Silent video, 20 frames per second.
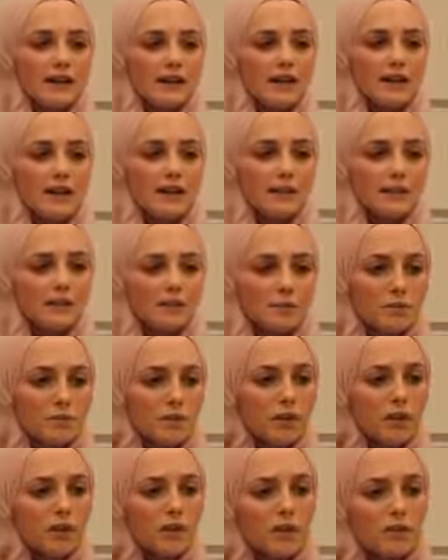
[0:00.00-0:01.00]
it's a
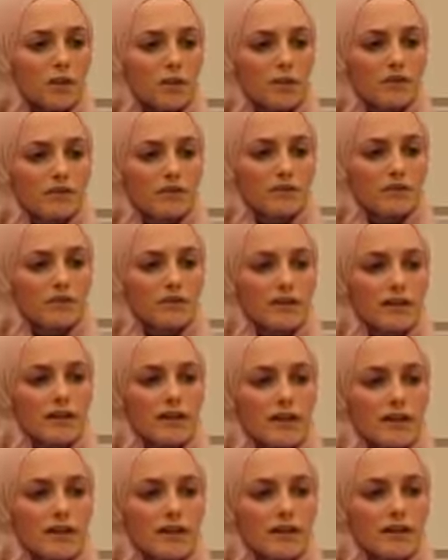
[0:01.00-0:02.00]
book that
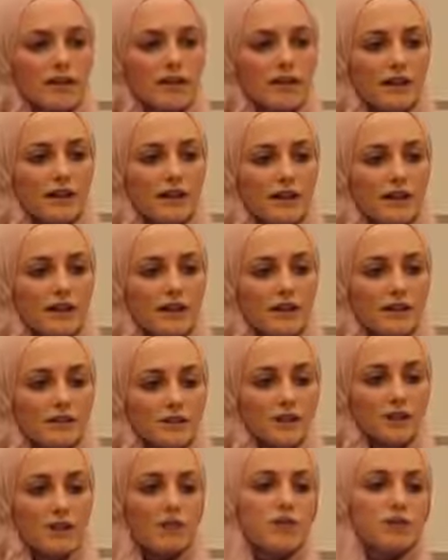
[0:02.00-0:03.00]
obviously is
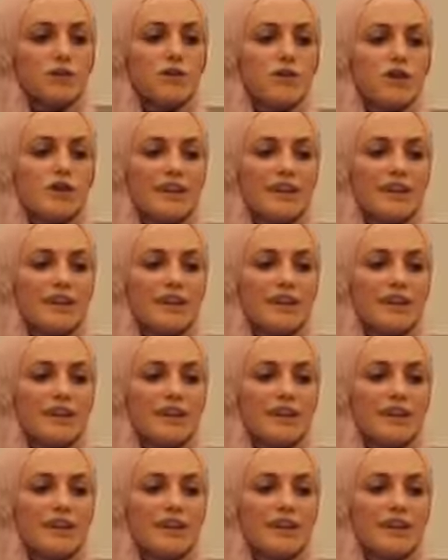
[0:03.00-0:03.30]
not a book.